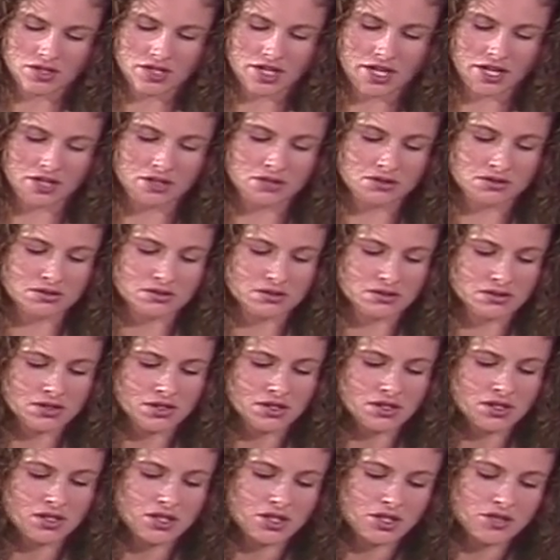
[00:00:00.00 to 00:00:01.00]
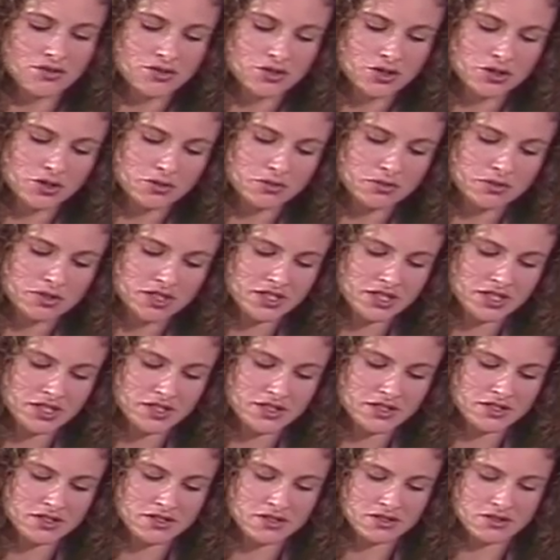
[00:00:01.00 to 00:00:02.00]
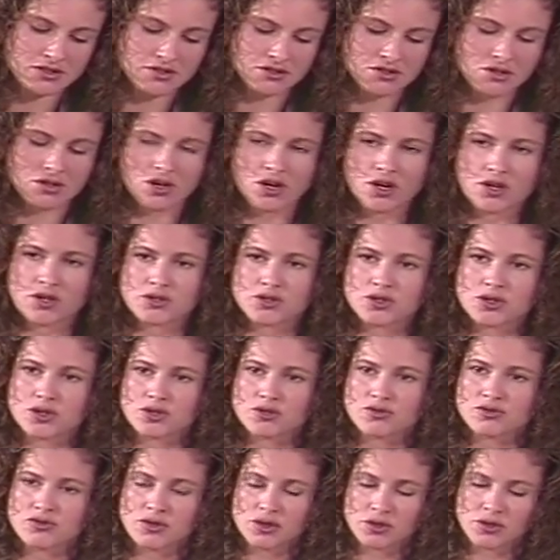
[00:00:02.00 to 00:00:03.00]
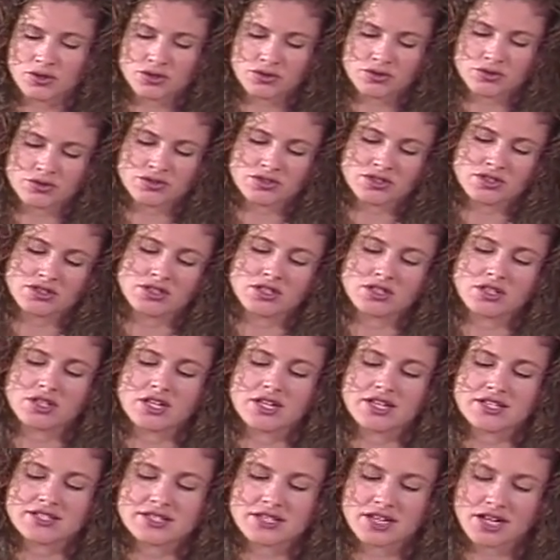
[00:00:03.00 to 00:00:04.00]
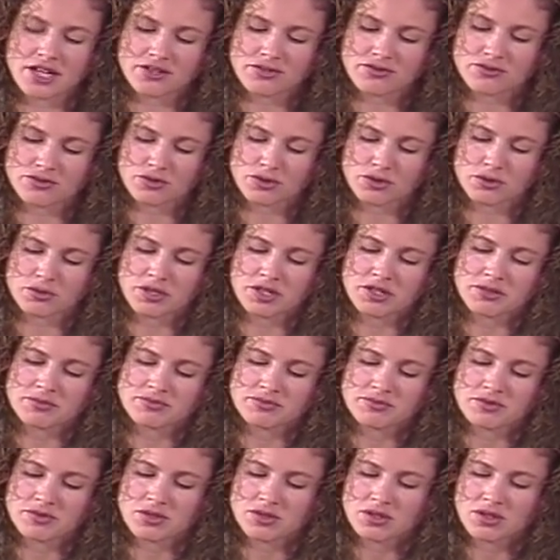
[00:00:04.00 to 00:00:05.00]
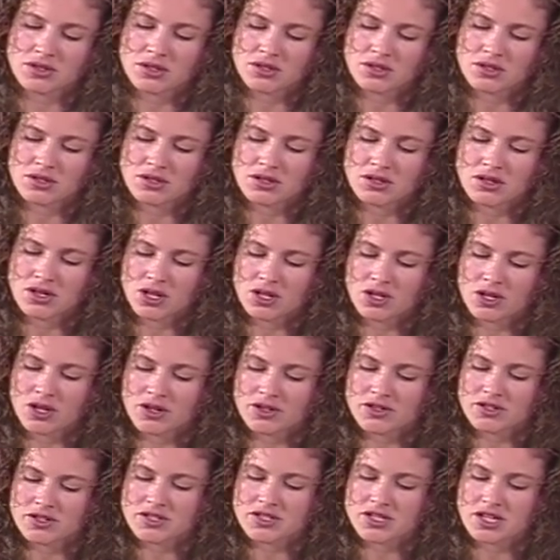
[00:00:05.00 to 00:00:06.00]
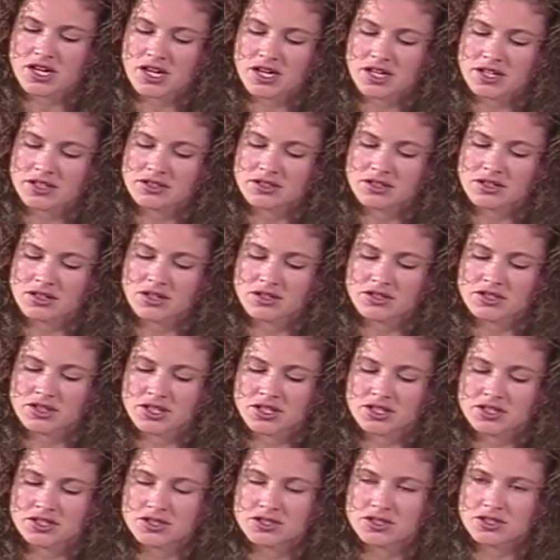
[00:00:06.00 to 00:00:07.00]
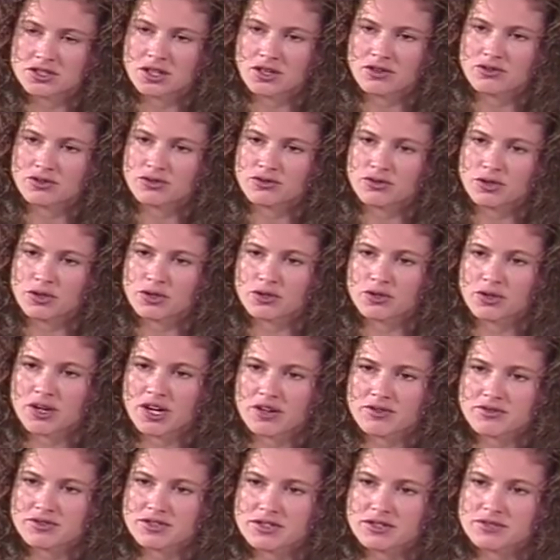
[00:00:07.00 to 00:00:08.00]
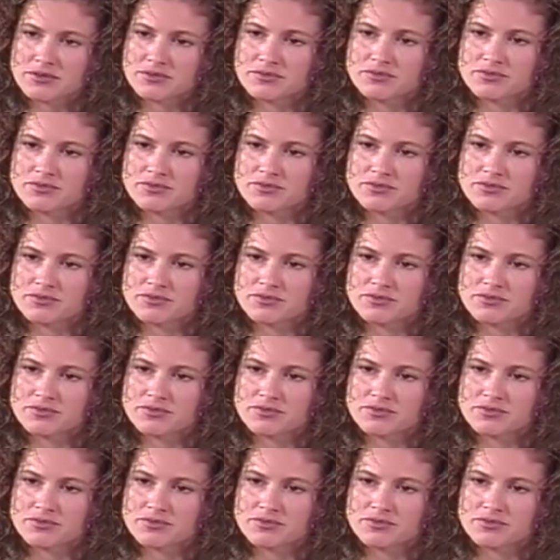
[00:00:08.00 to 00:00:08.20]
Now, if you could please, on your photos, sign for me along the side on each of your photographs.